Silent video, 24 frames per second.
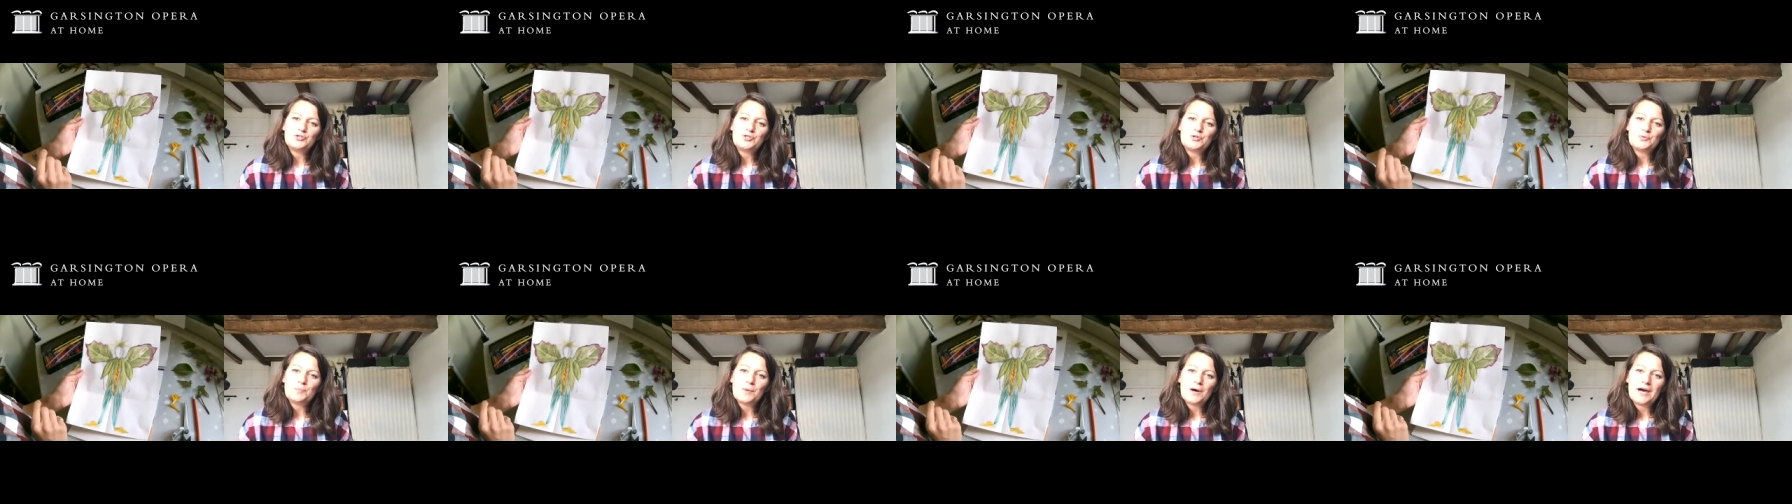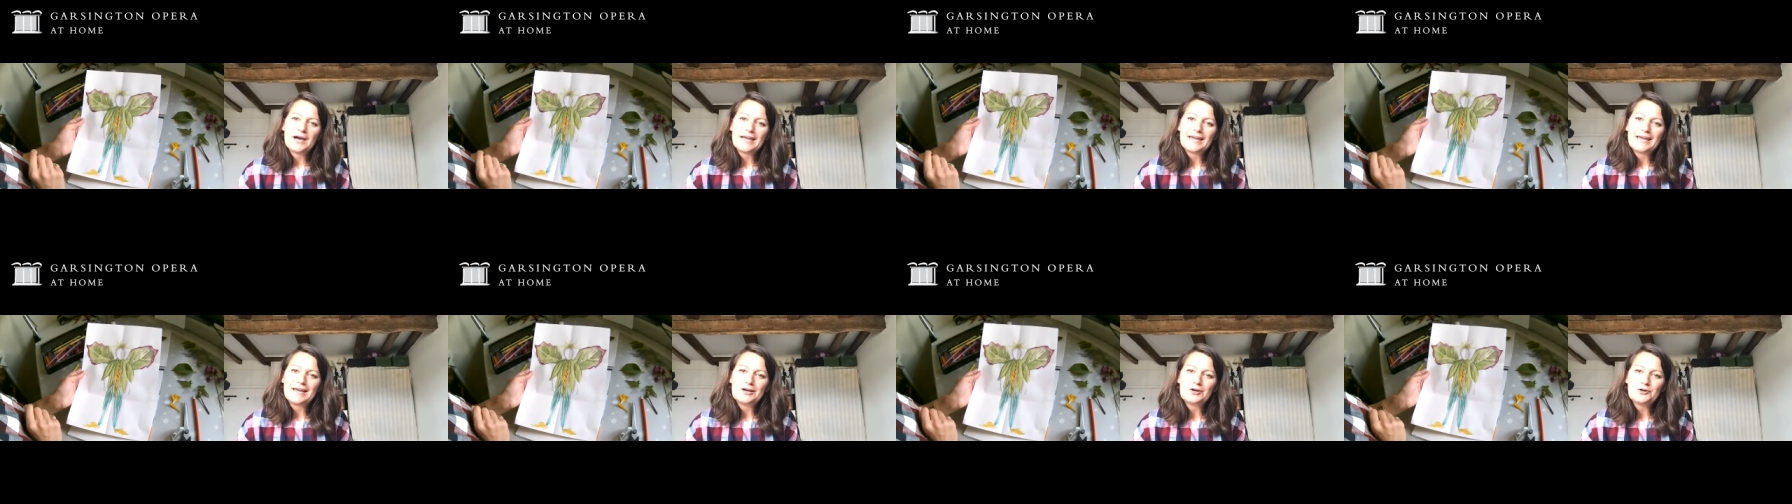to
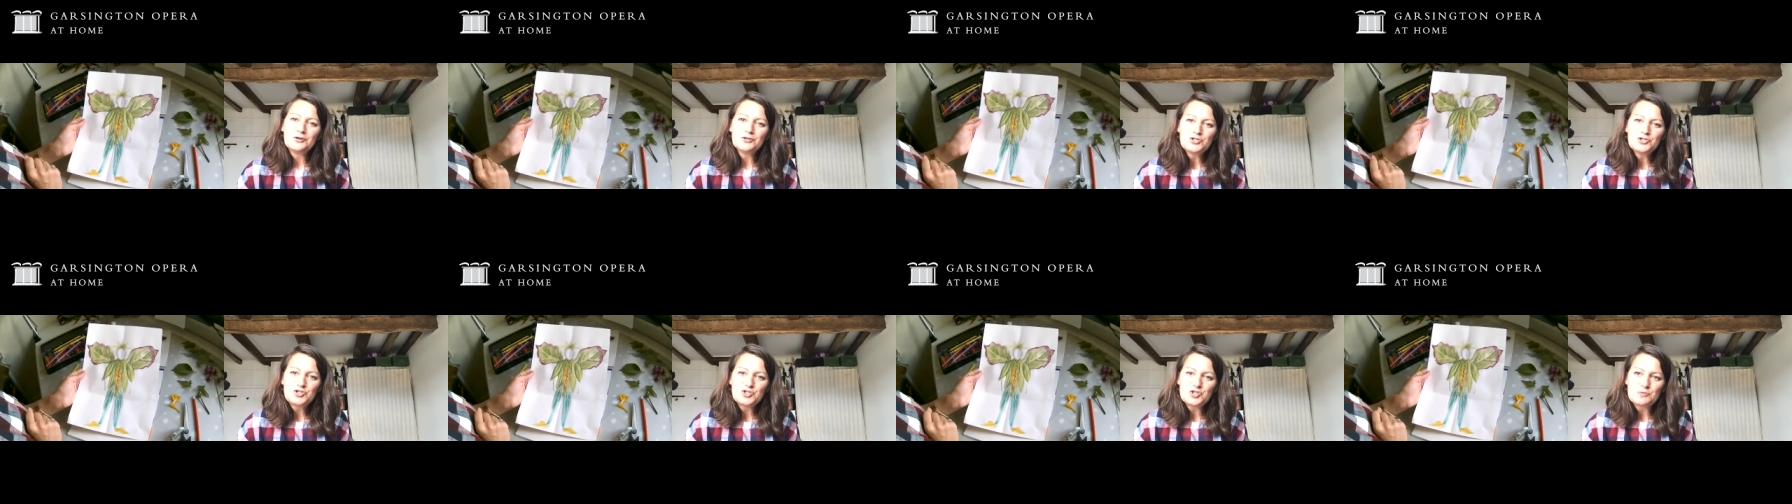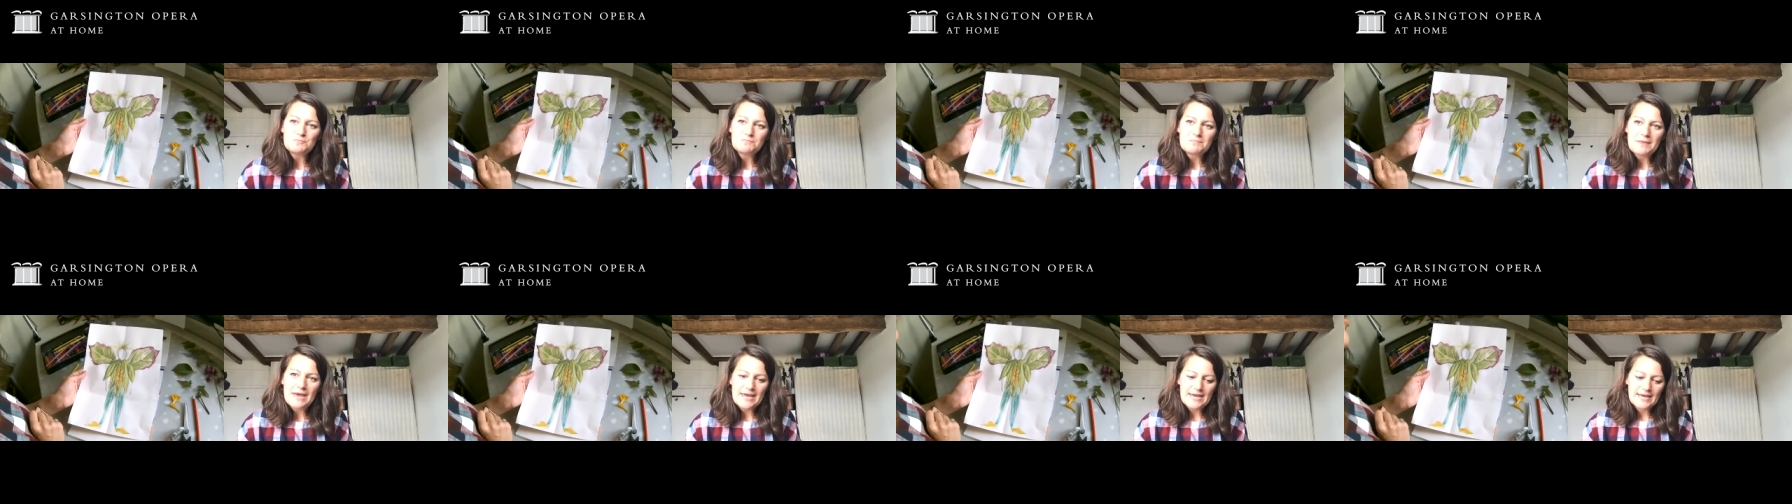my
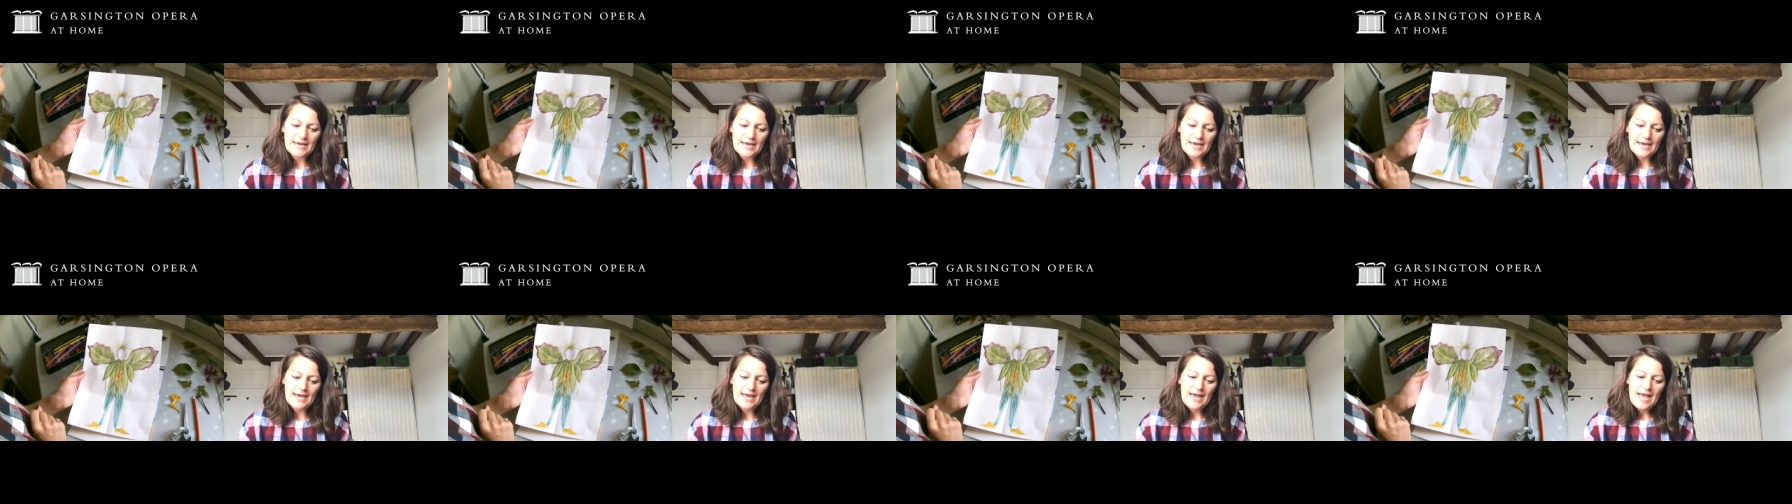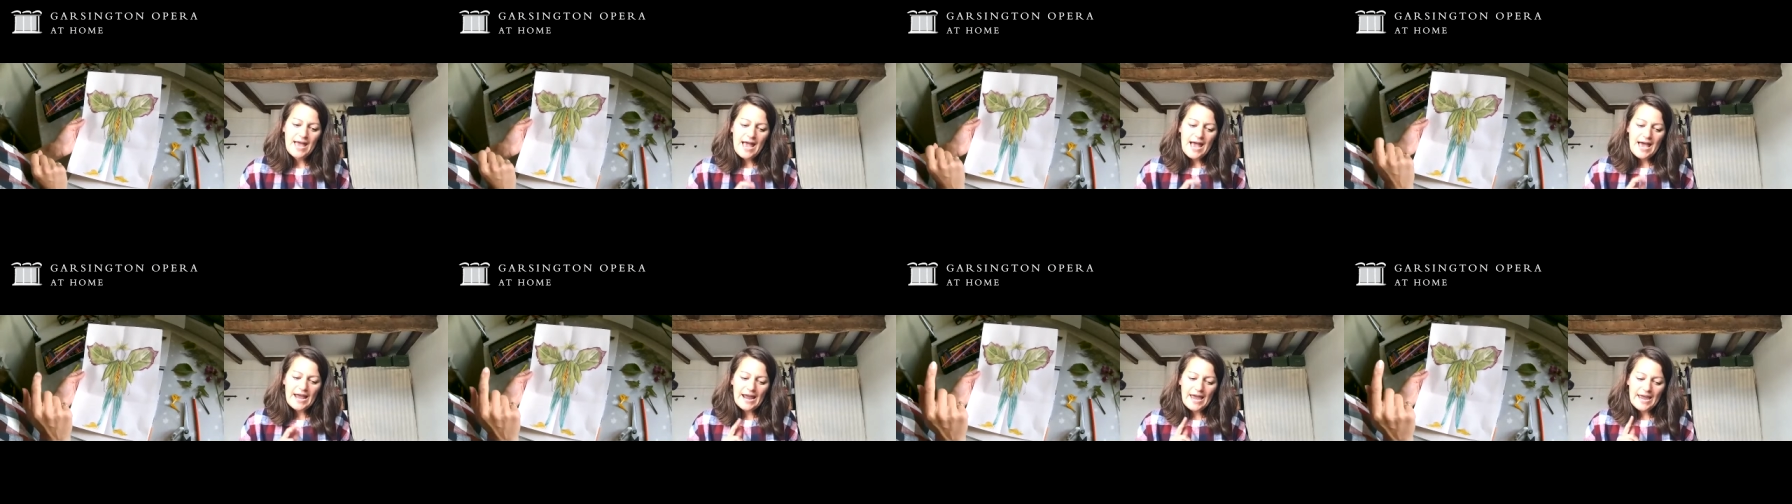costume maker
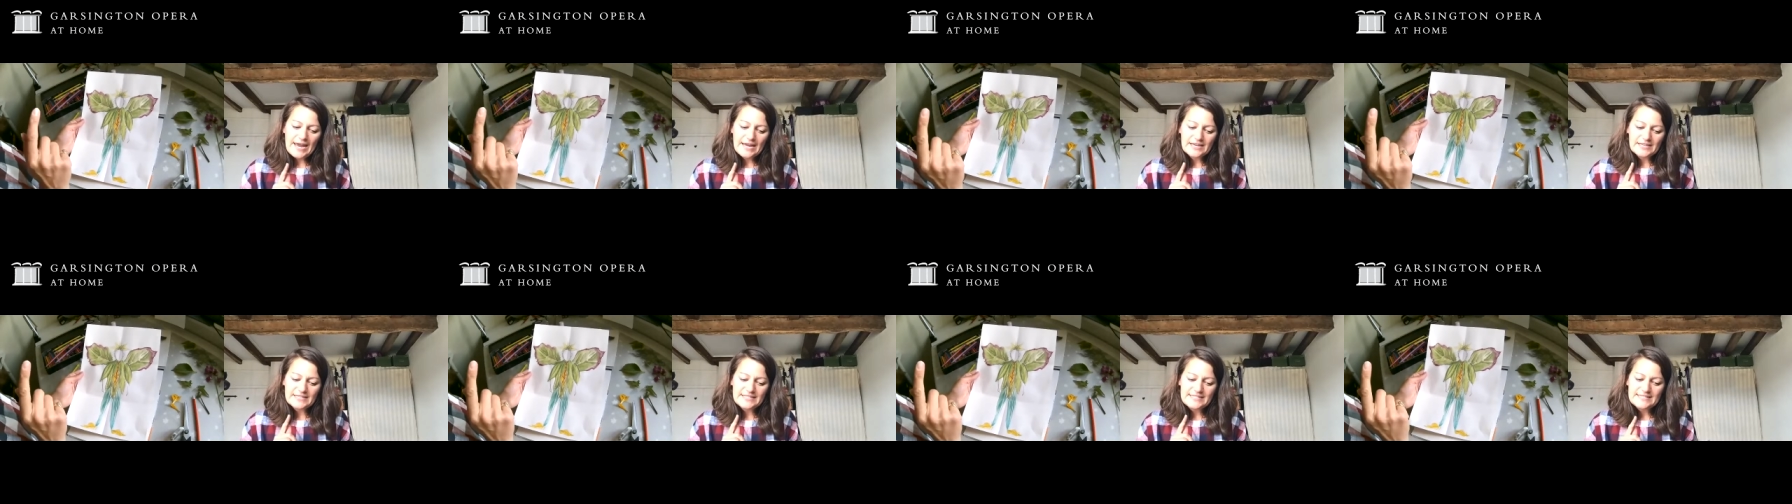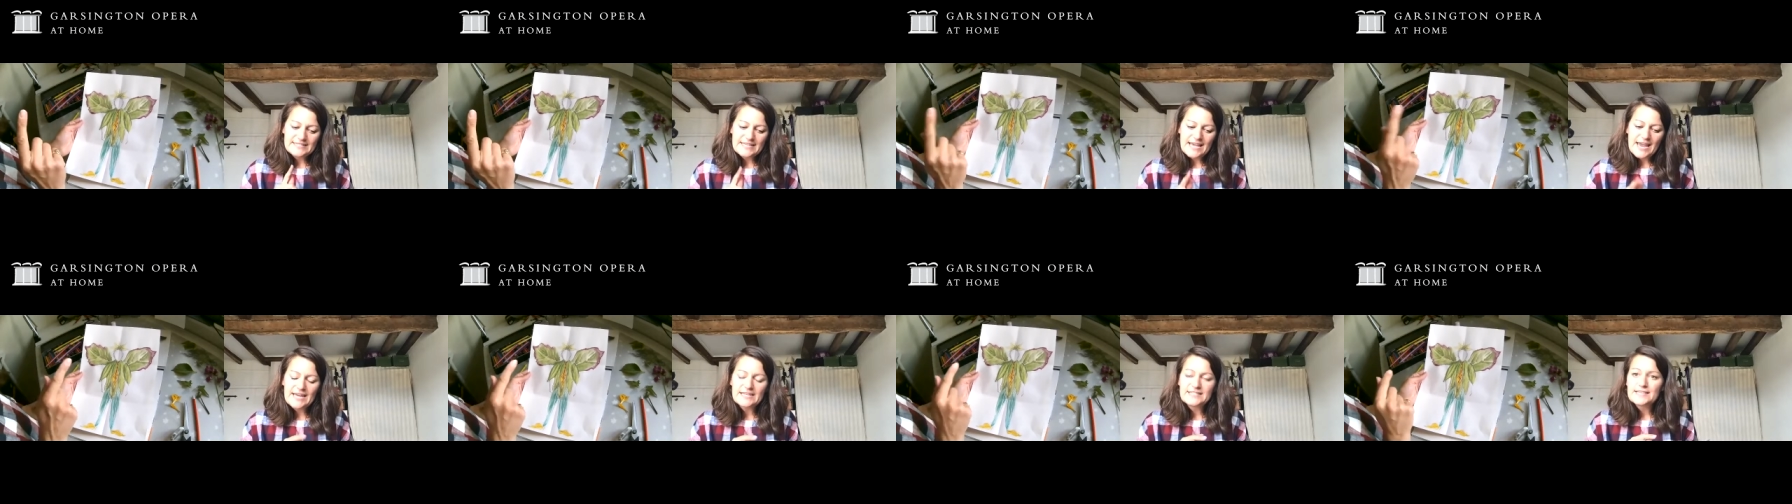and I could
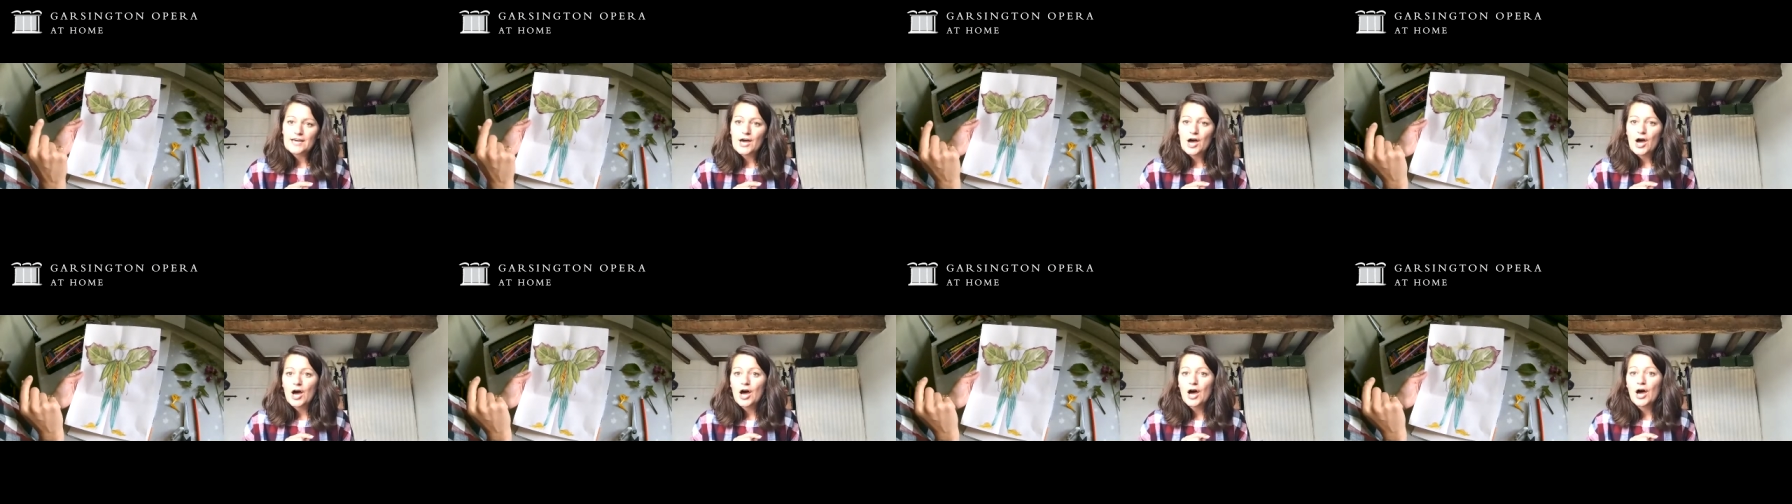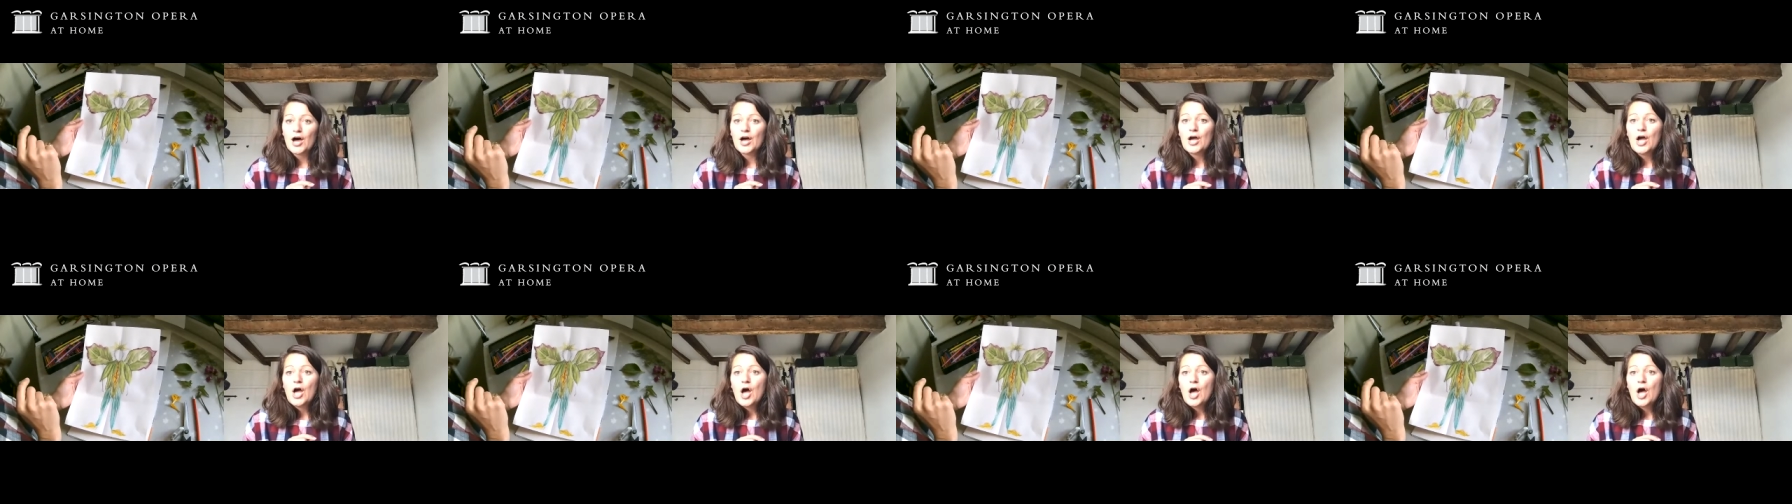say to her,